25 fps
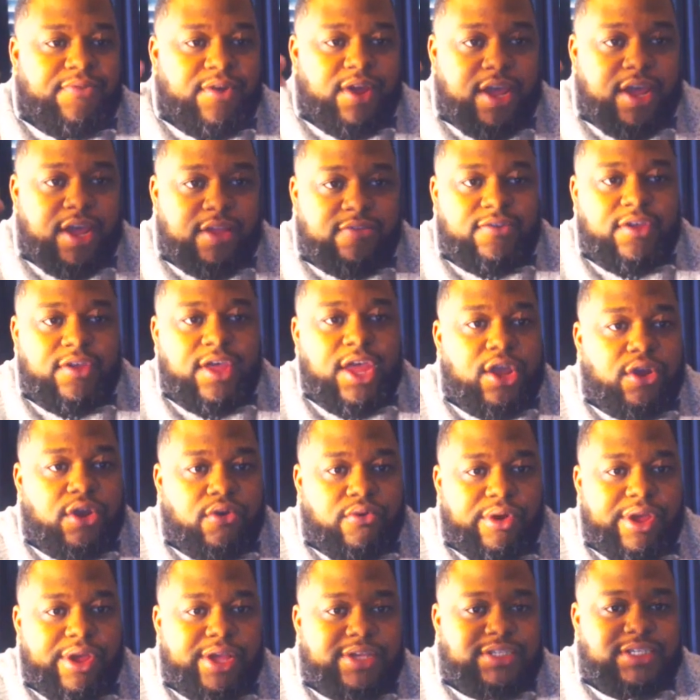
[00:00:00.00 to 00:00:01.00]
it to
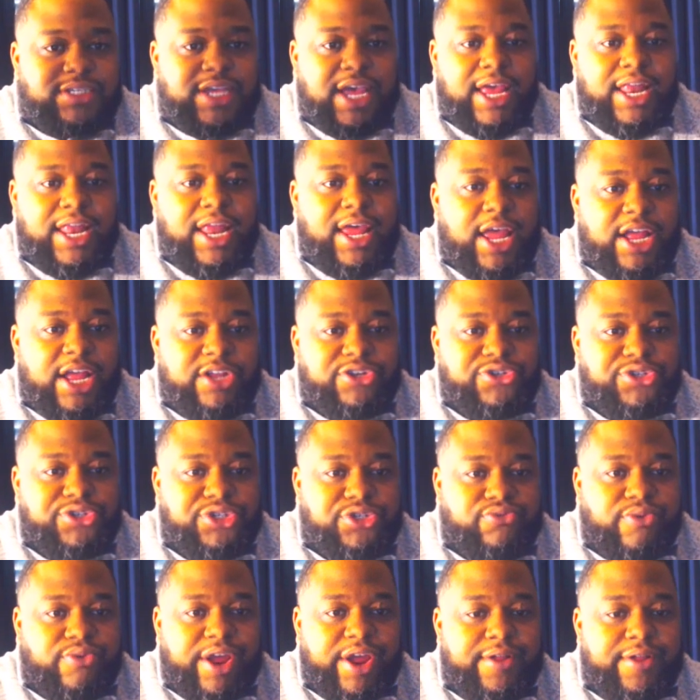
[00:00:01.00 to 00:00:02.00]
increase and the
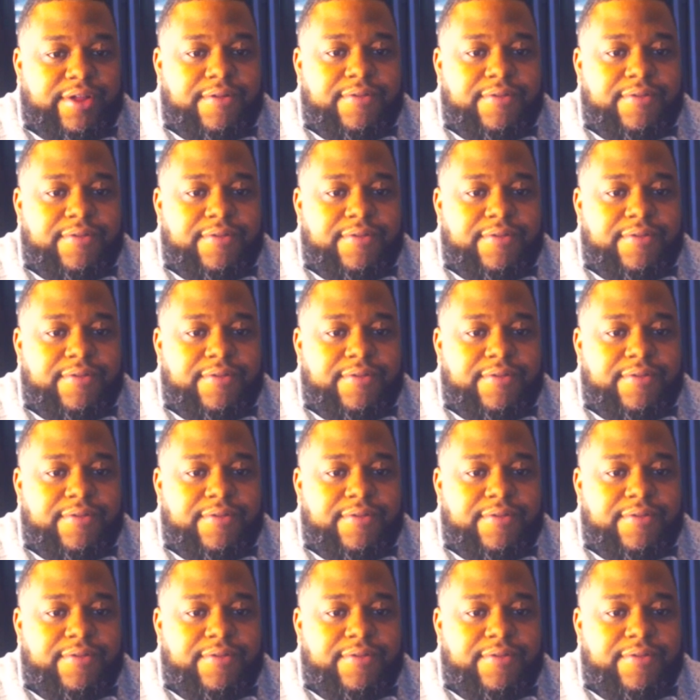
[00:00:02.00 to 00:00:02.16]
interest rate